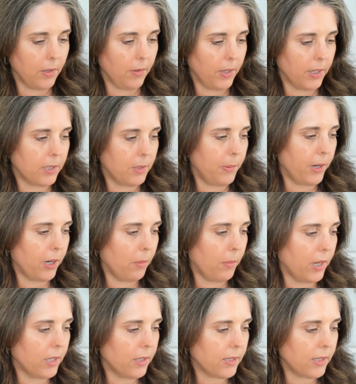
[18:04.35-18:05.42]

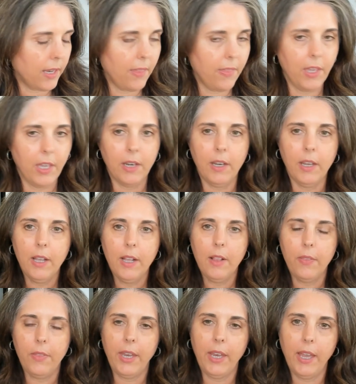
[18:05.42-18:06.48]
experiments, and then
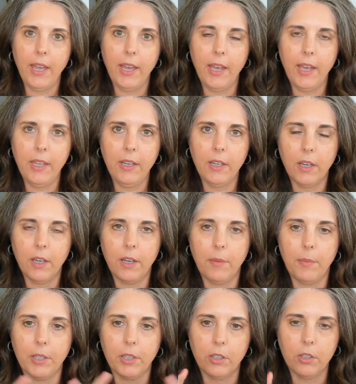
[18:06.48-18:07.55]
they had
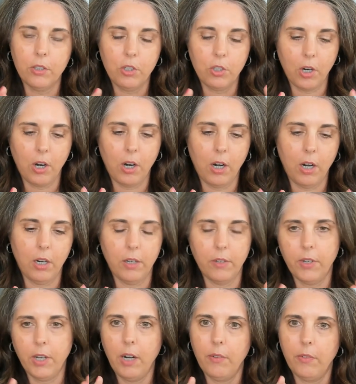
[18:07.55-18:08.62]
a little jar of
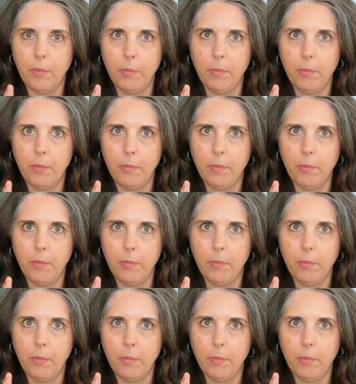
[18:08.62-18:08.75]
kind of a